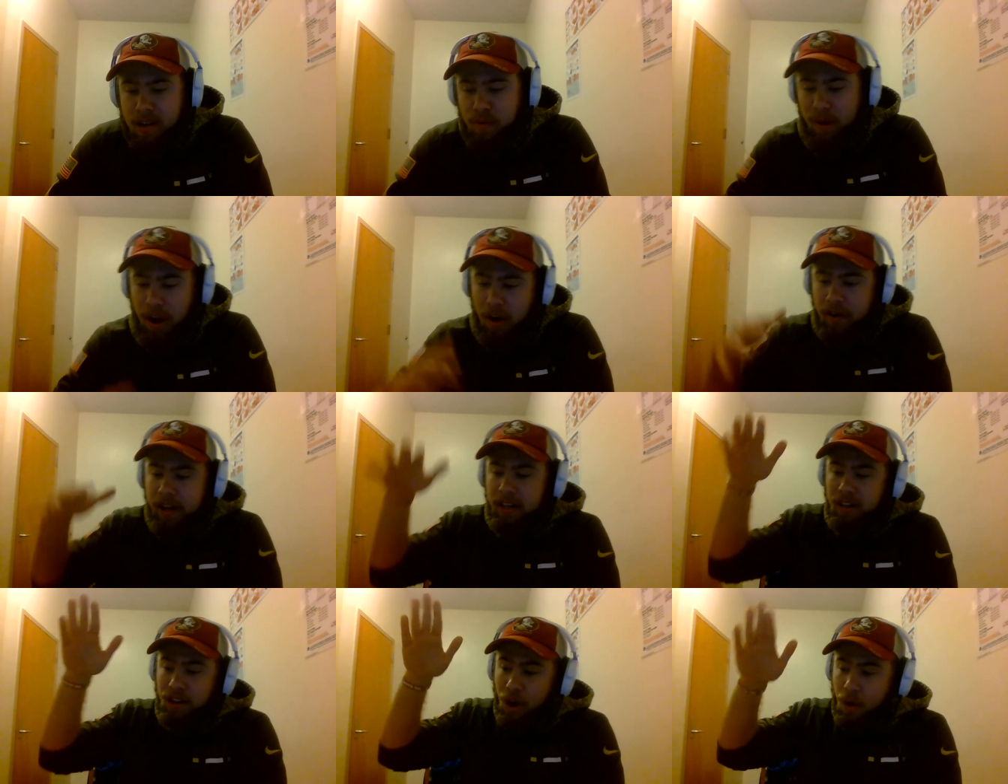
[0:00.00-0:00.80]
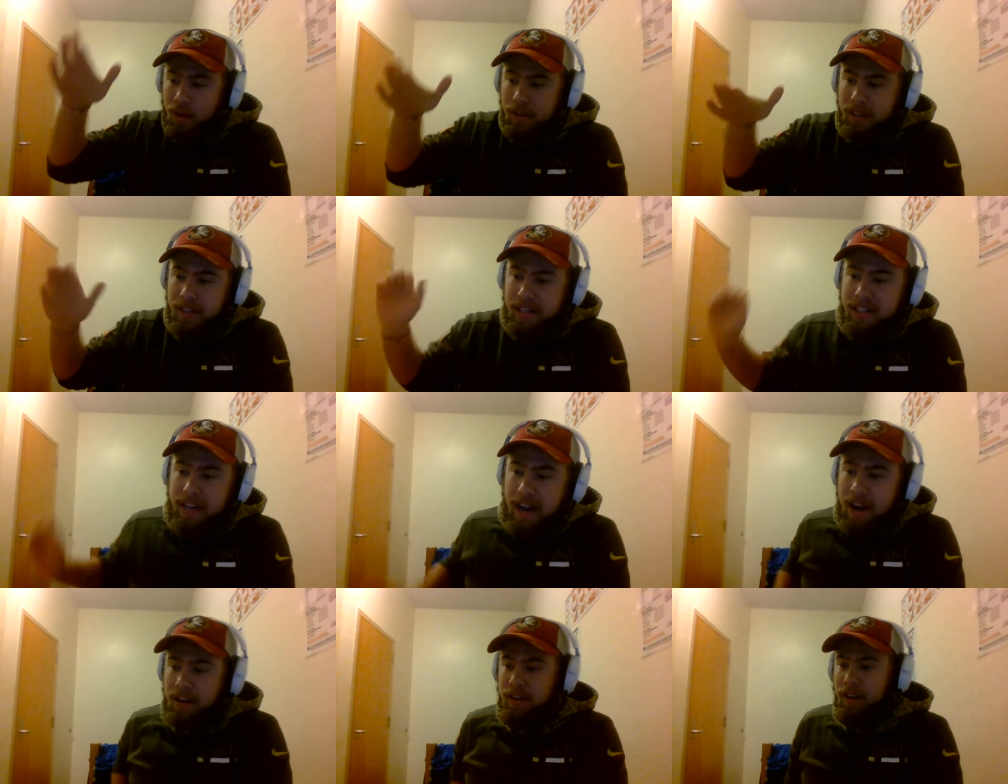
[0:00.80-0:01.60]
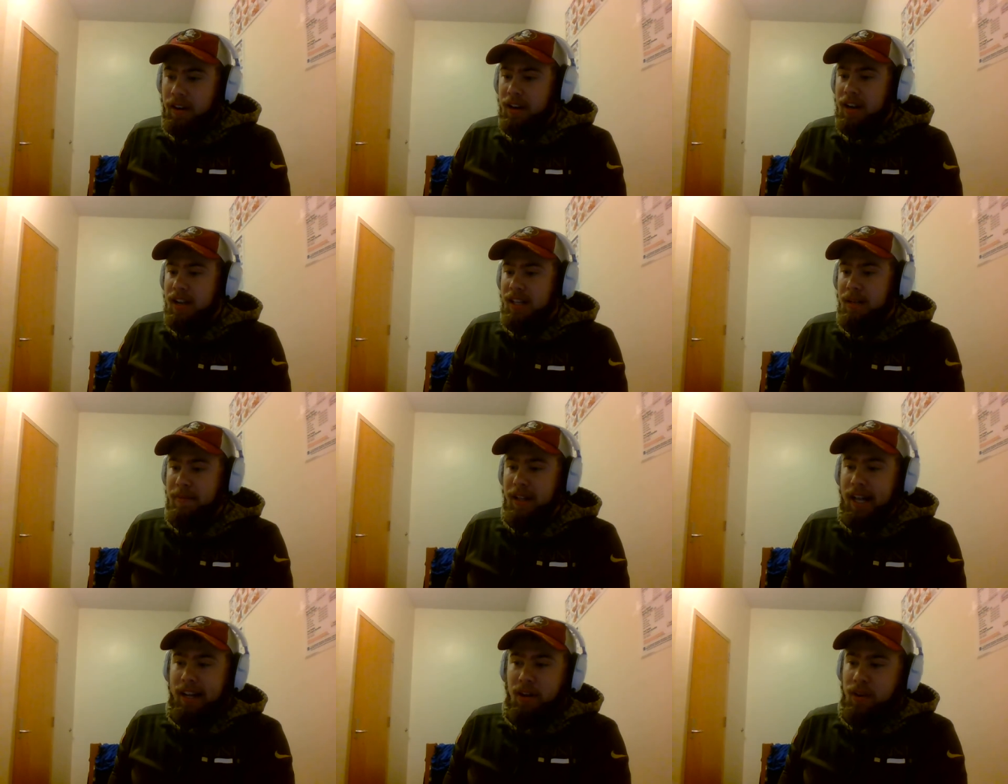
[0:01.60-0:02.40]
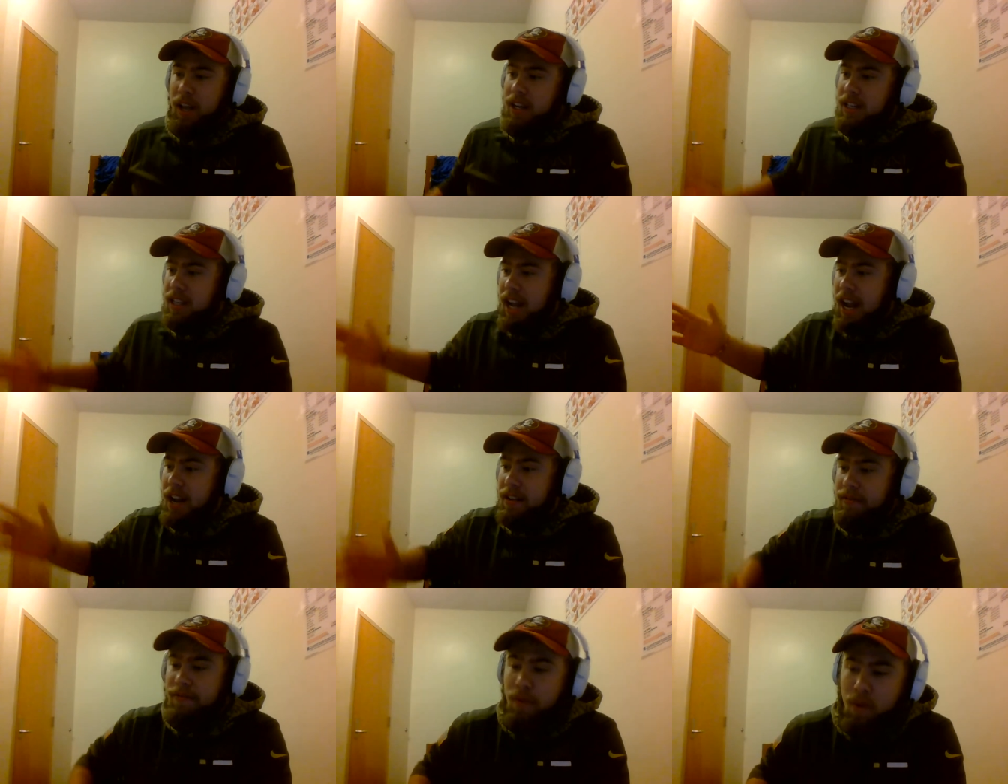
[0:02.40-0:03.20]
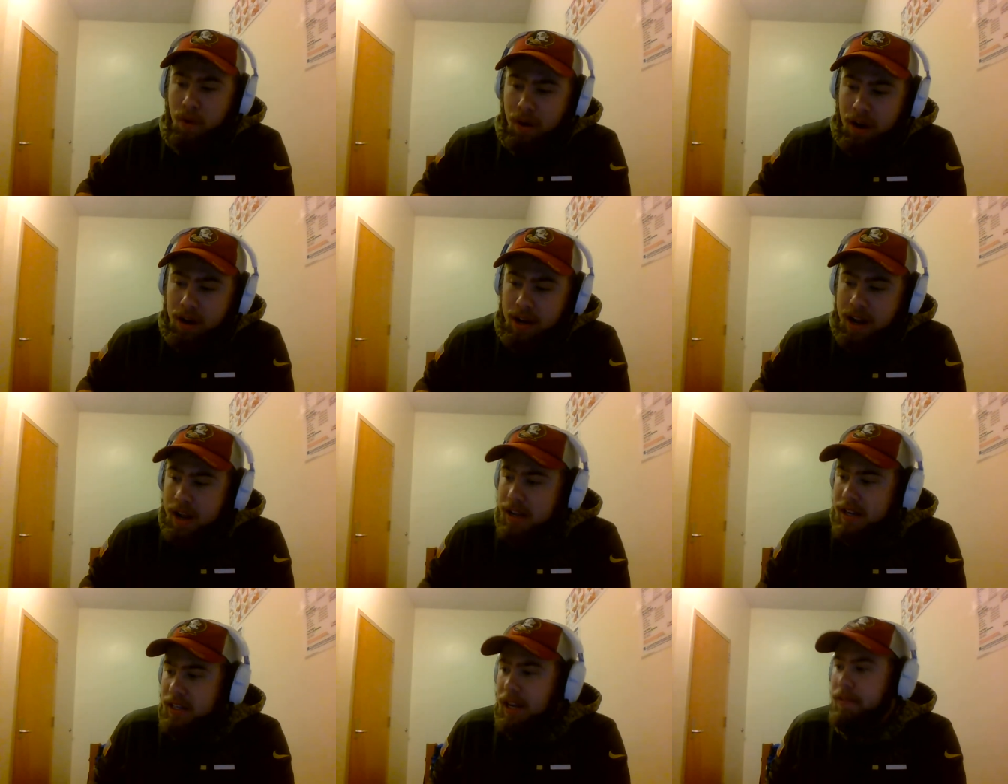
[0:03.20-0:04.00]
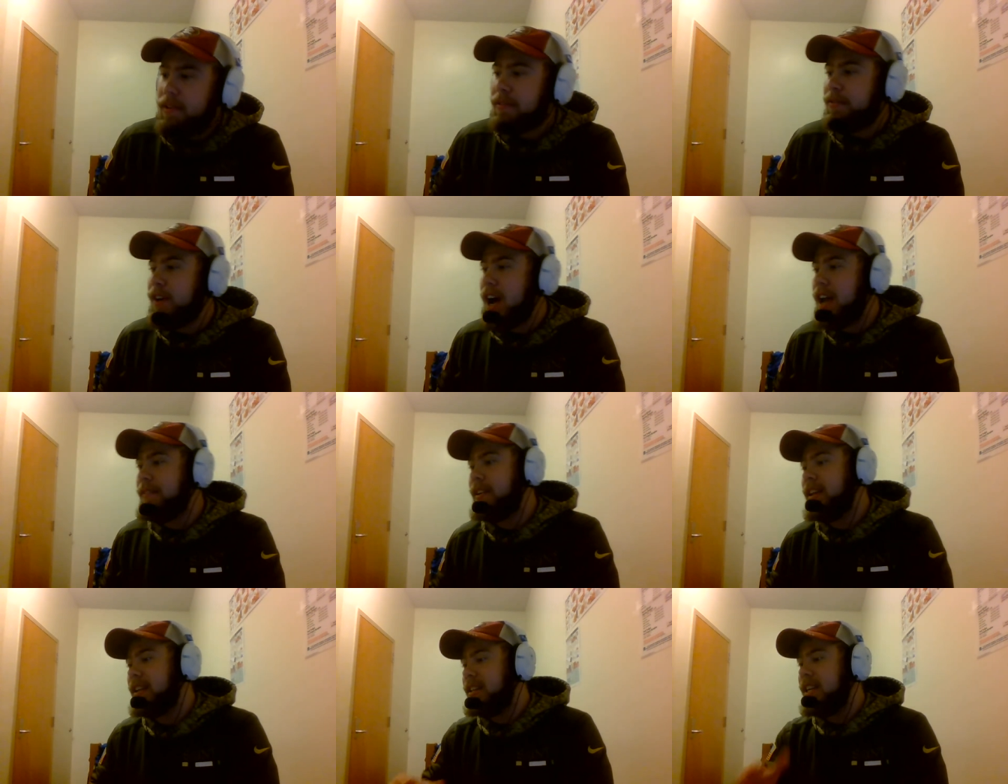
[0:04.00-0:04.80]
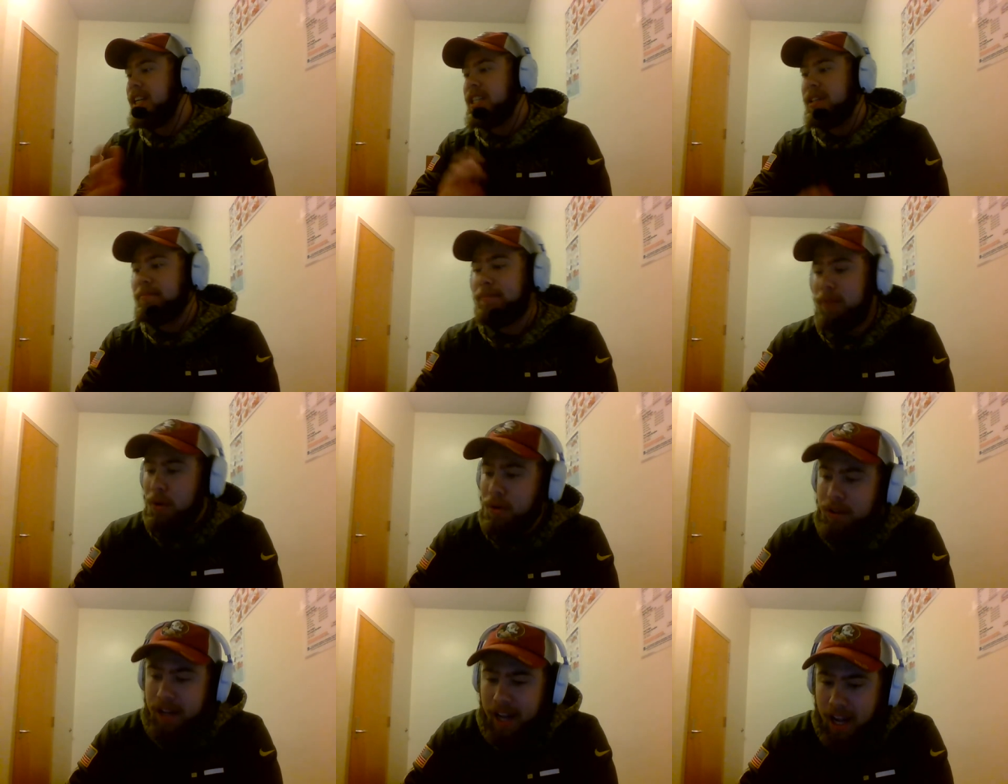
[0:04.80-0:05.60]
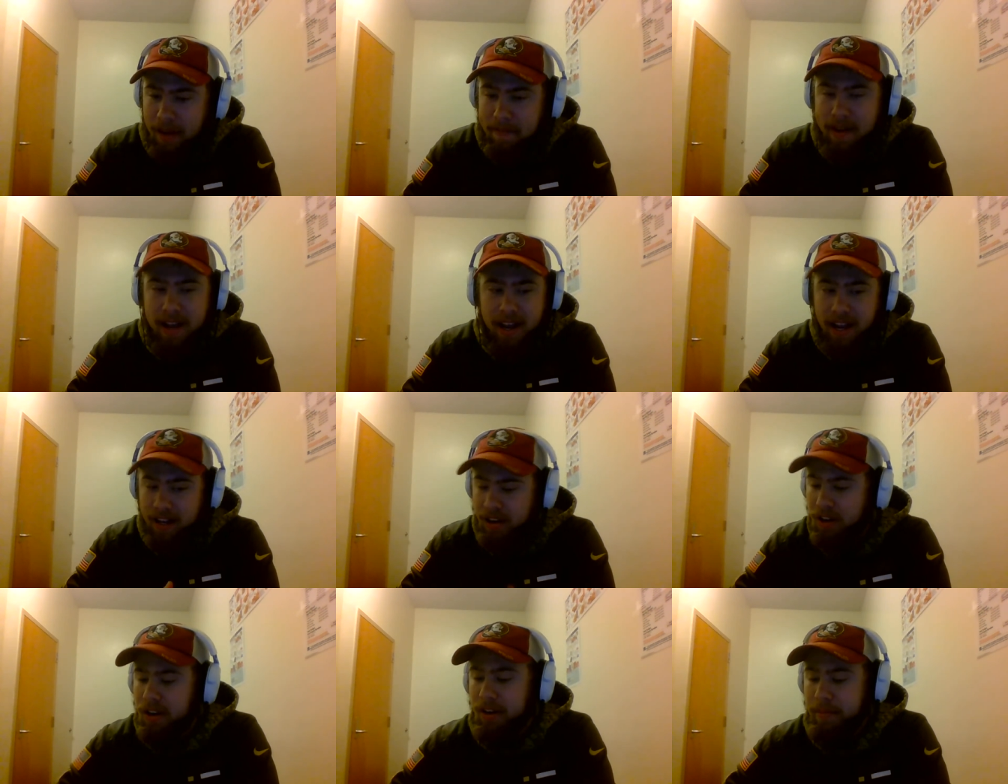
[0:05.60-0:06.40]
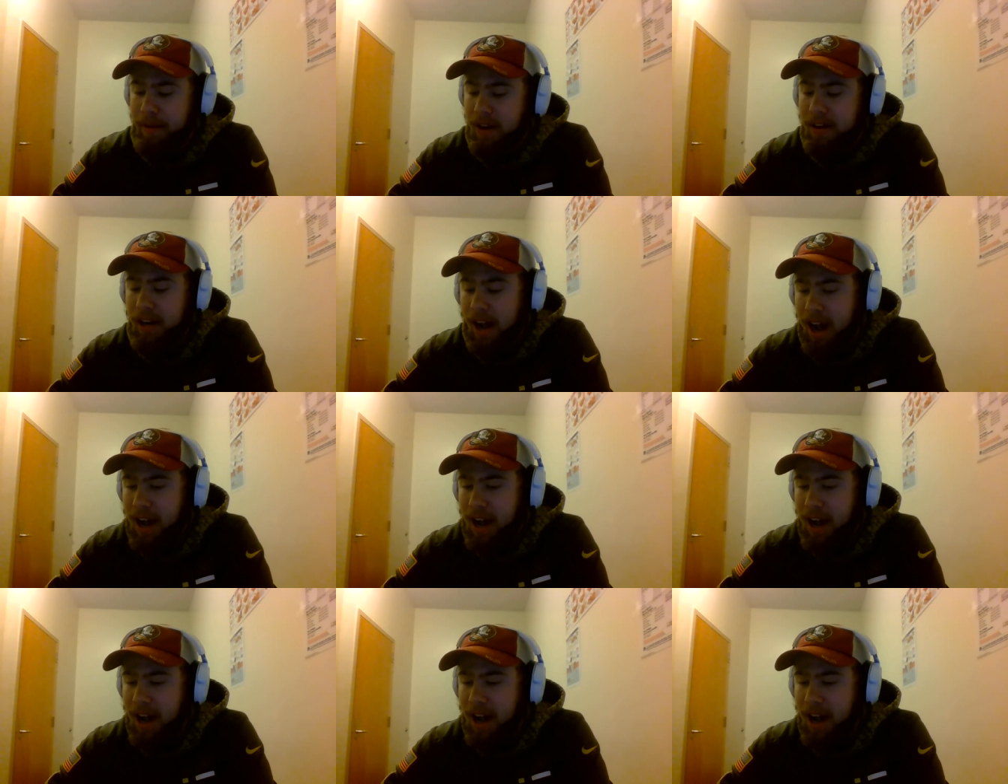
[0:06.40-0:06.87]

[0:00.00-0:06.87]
We already lowered the standard to be like, okay, just eight and four, seven five, yeah, get a decent bowl game, and you're gonna be on the